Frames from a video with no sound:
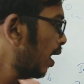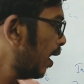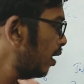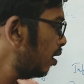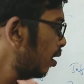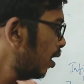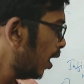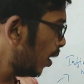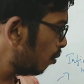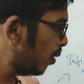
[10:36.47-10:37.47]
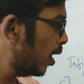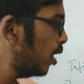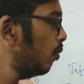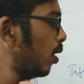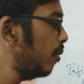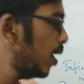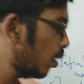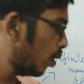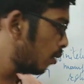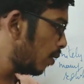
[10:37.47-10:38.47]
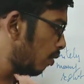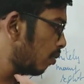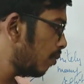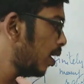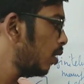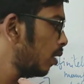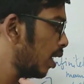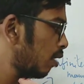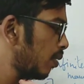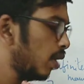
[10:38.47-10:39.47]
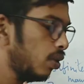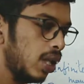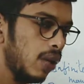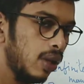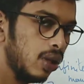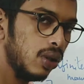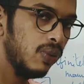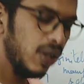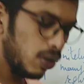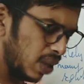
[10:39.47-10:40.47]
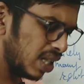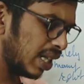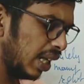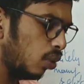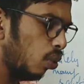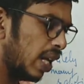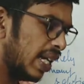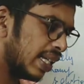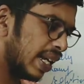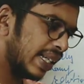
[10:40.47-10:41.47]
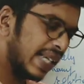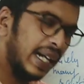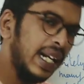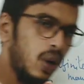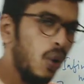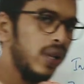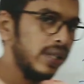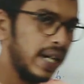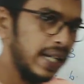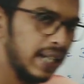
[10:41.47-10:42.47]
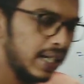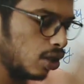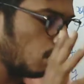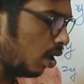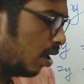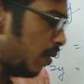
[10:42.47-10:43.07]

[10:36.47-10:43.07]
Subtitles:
and a1 by a2 will be equal to b1 by b2 and that will be equal to c1 c2, which means that two lines are exactly coinciding. That is what it